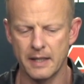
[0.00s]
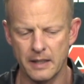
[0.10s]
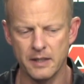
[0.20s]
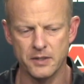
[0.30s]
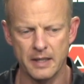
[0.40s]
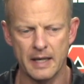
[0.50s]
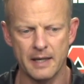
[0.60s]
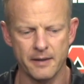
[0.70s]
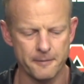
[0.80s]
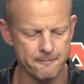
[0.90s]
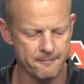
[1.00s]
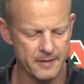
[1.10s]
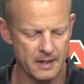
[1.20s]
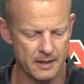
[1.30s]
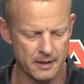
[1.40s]
He's a guy that
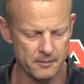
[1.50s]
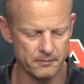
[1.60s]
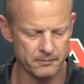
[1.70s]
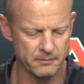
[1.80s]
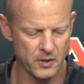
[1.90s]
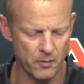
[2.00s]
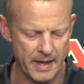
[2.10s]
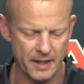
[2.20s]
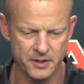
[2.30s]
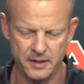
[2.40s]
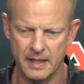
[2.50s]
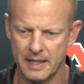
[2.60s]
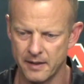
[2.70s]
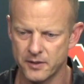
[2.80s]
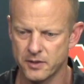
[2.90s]
um, you know Max is a guy
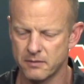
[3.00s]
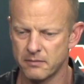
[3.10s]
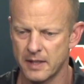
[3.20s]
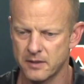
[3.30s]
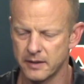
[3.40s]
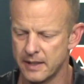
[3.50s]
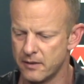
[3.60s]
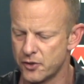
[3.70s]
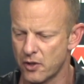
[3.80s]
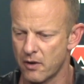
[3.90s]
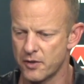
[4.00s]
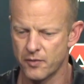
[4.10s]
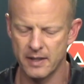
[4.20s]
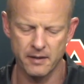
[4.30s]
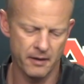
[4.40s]
that's that's leading the charge
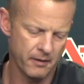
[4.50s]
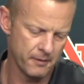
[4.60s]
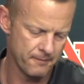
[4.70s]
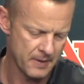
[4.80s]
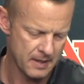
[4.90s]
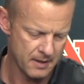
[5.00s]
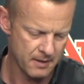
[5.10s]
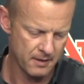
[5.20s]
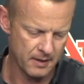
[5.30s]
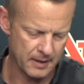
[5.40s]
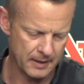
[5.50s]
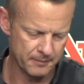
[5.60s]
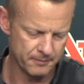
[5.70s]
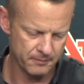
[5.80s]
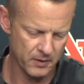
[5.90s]
right there, and
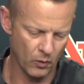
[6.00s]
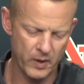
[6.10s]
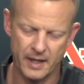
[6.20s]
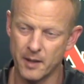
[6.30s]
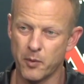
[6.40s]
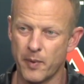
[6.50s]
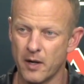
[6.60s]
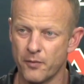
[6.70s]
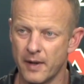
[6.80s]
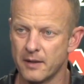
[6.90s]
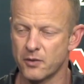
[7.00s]
um, you know we got to get prepared for that.